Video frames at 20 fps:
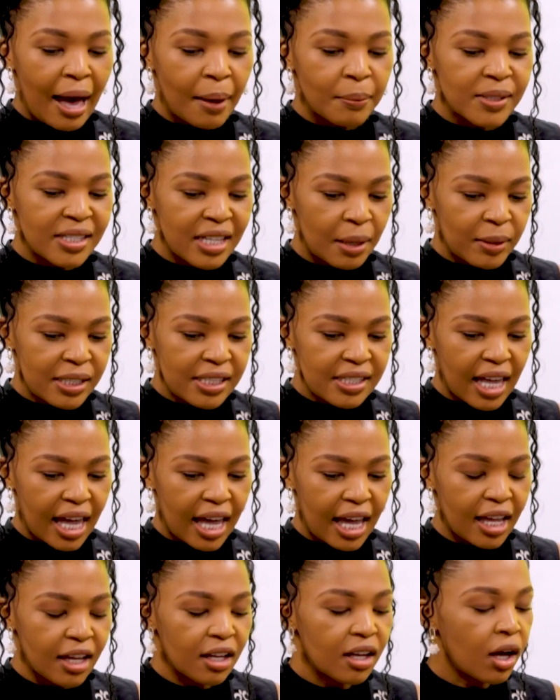Some are
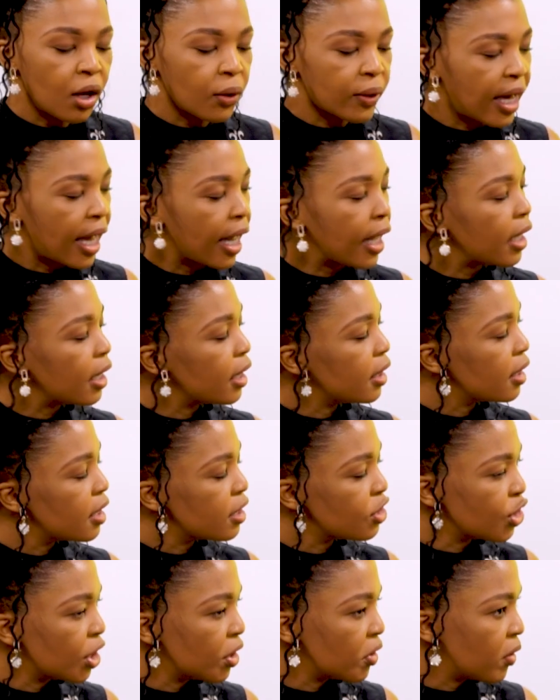saying, okay, in this
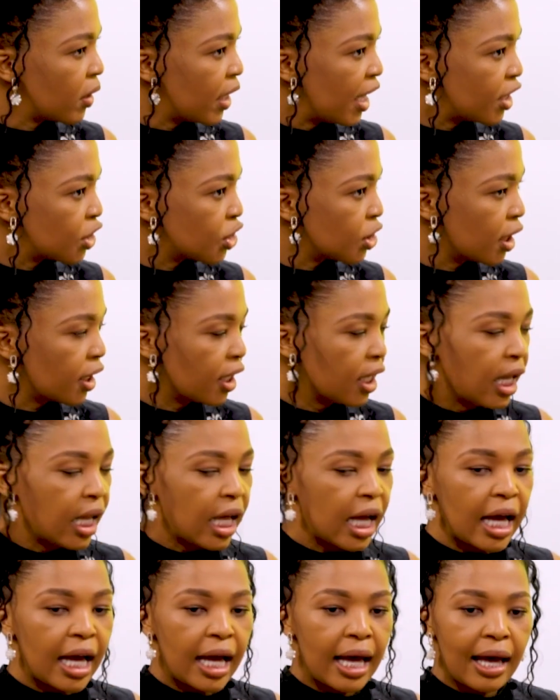general election,
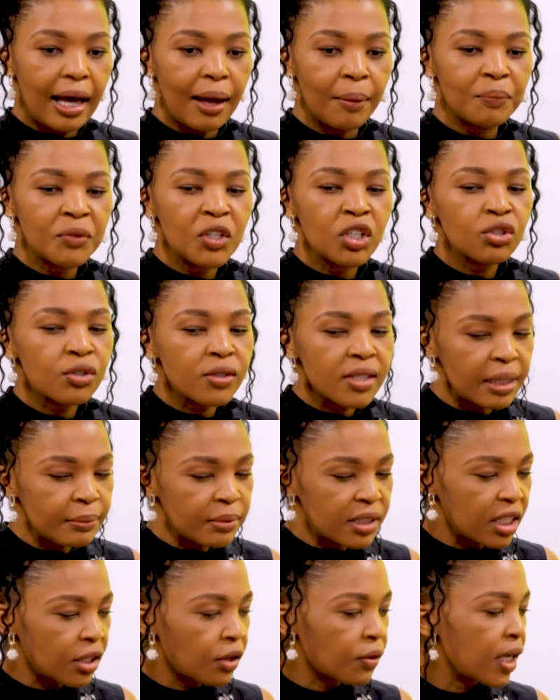to some
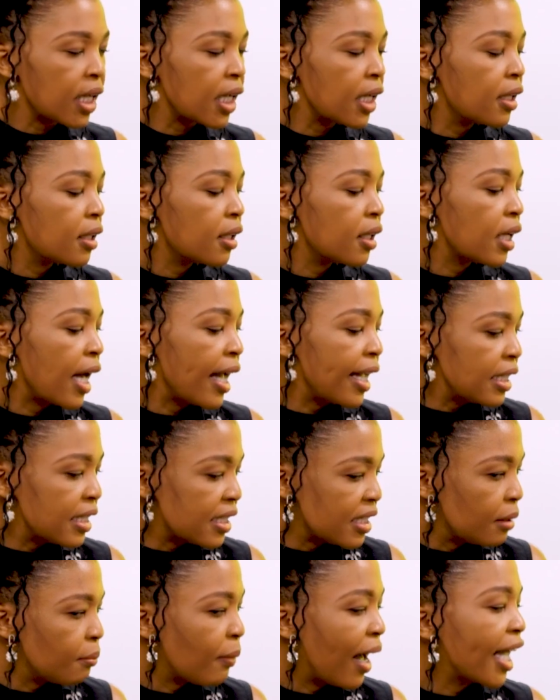degree,
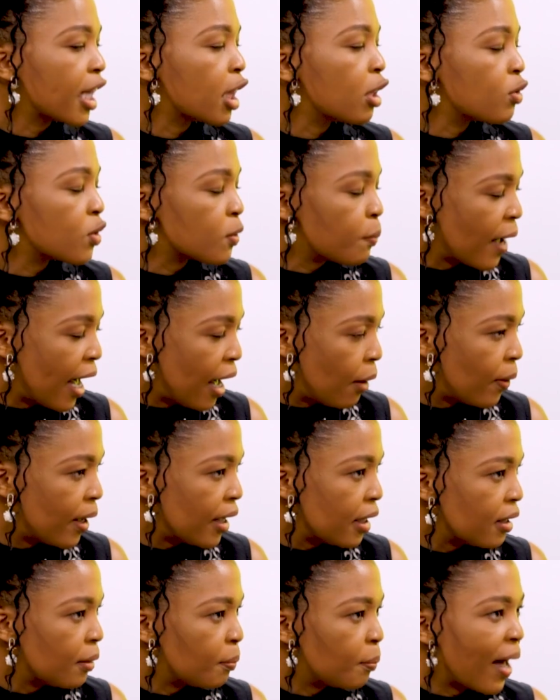ANC might lose power,
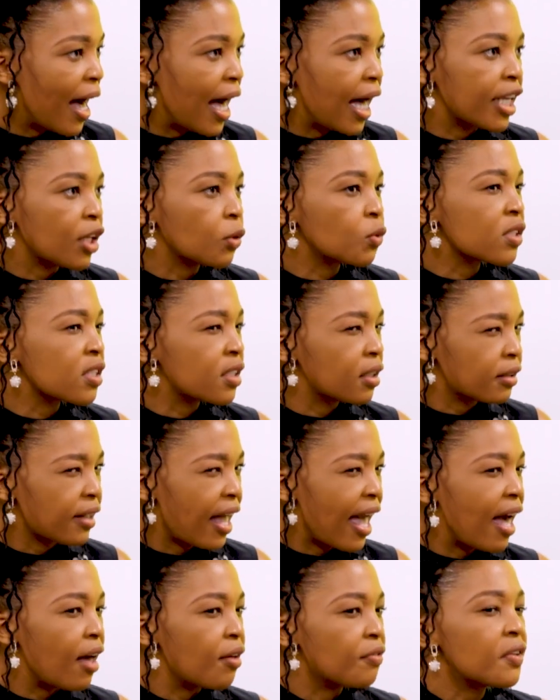but it will still
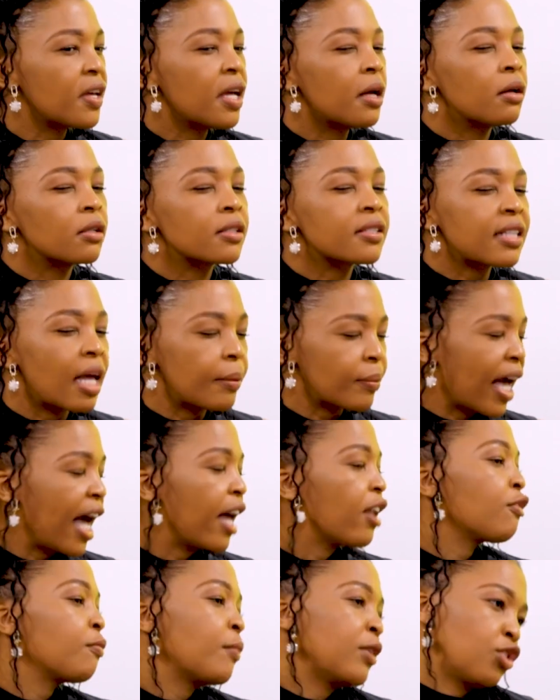have some kind
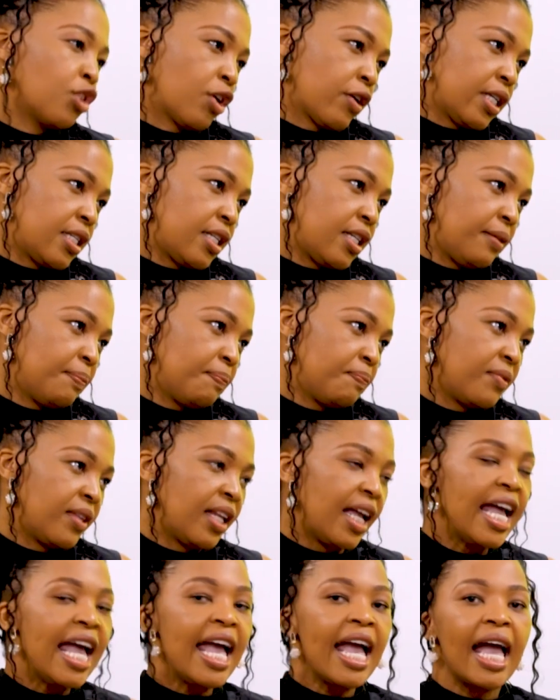of majority.
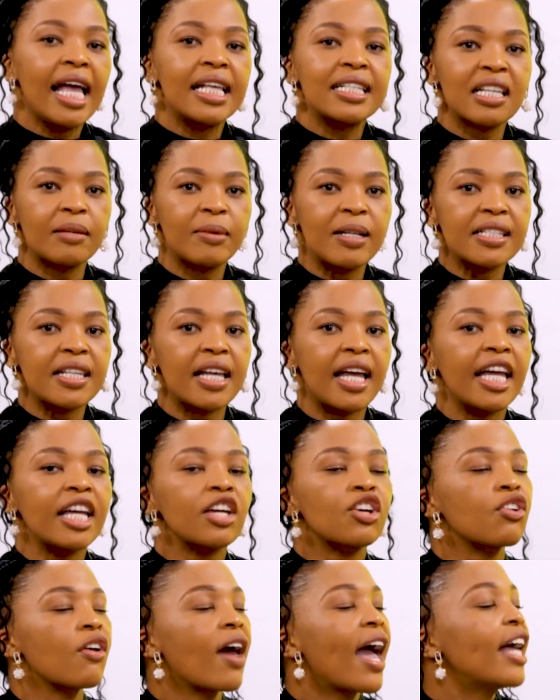And some are saying
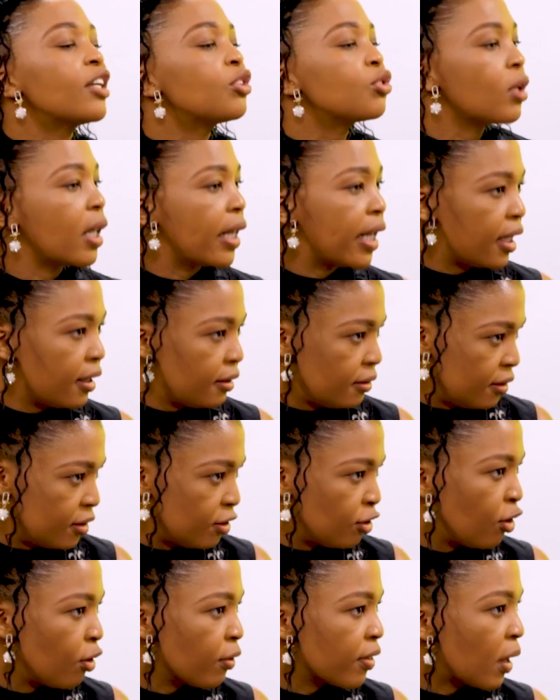gradually,
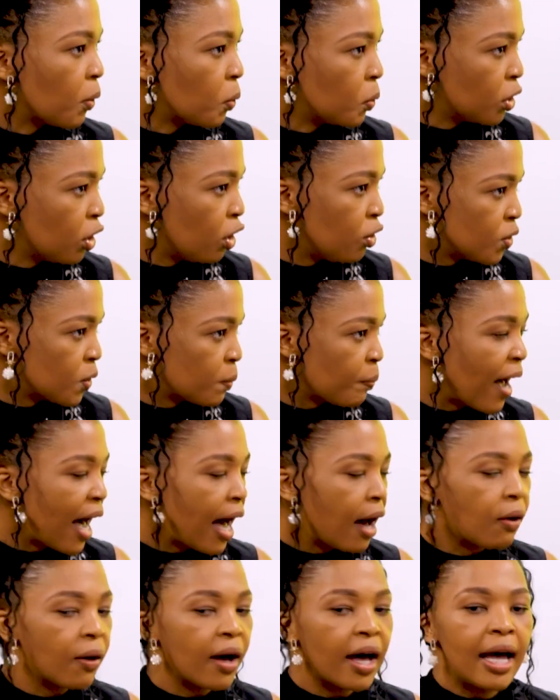they will lose
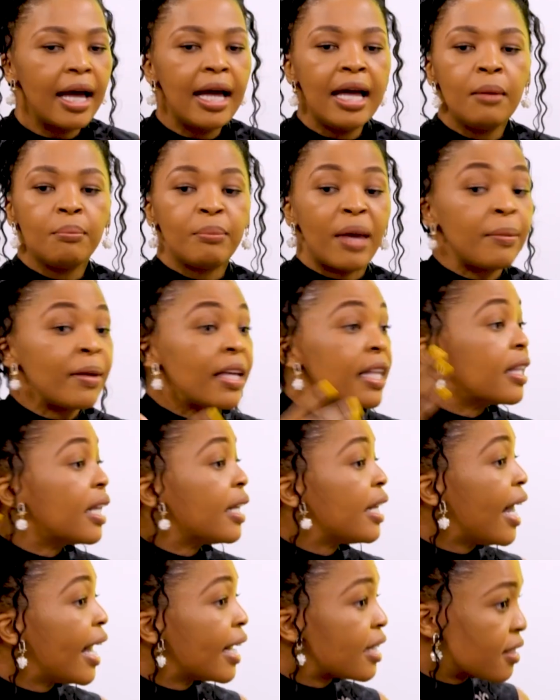power. Maybe in the
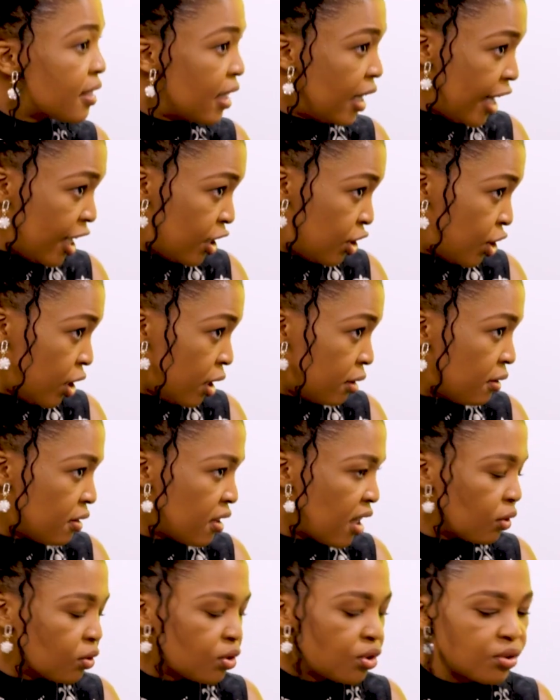next election,
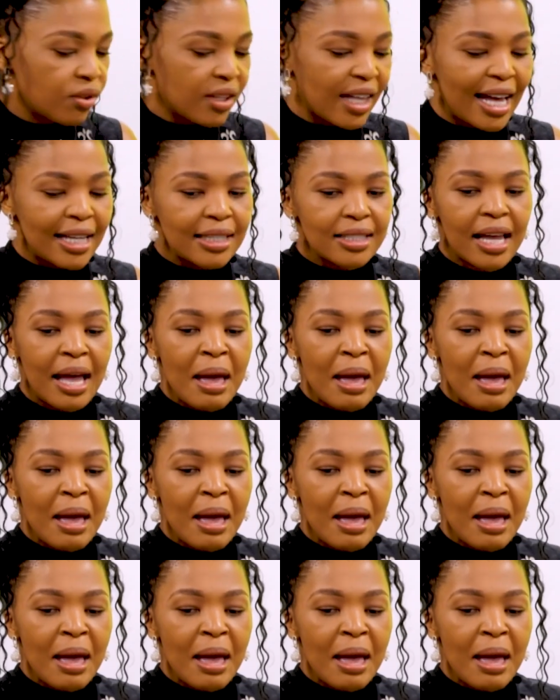they will do that.